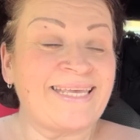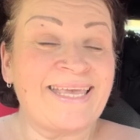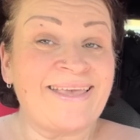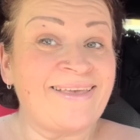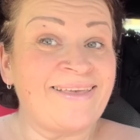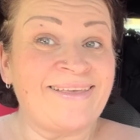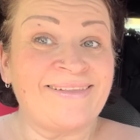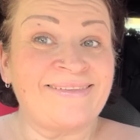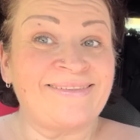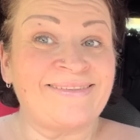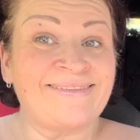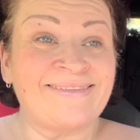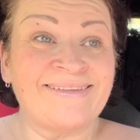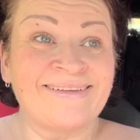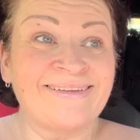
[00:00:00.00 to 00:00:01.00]
is
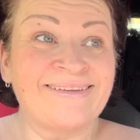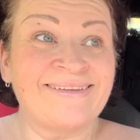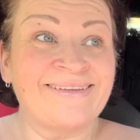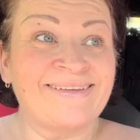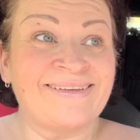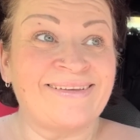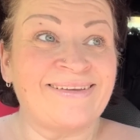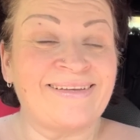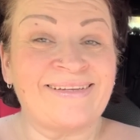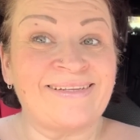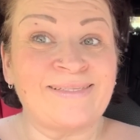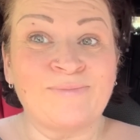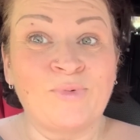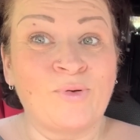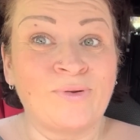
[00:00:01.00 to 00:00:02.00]

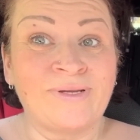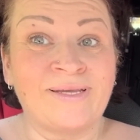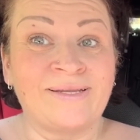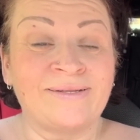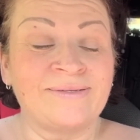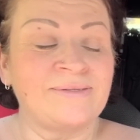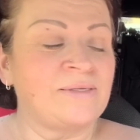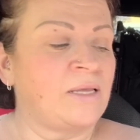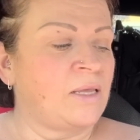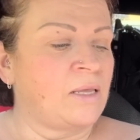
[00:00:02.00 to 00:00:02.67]
morning.